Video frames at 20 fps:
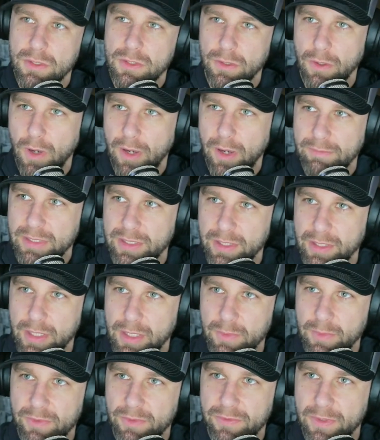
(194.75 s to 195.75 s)
obviously
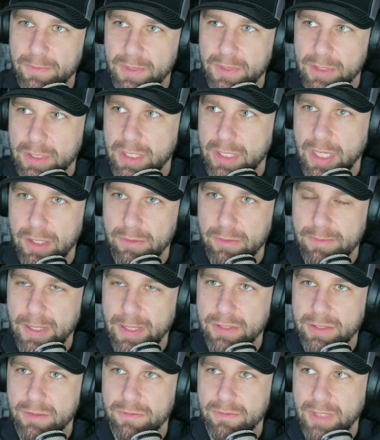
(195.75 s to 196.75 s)
coming from the state of
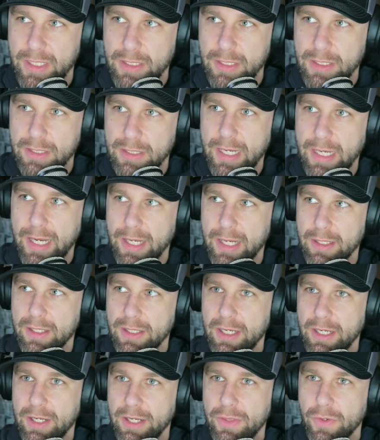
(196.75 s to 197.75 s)
Pennsylvania, Dan,
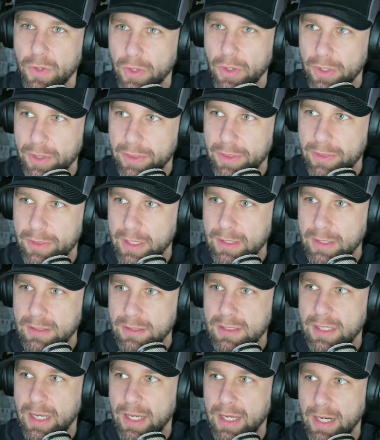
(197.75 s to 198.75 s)
there are things
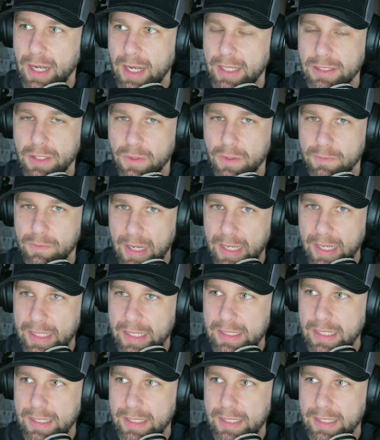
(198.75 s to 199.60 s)
that I don't mind.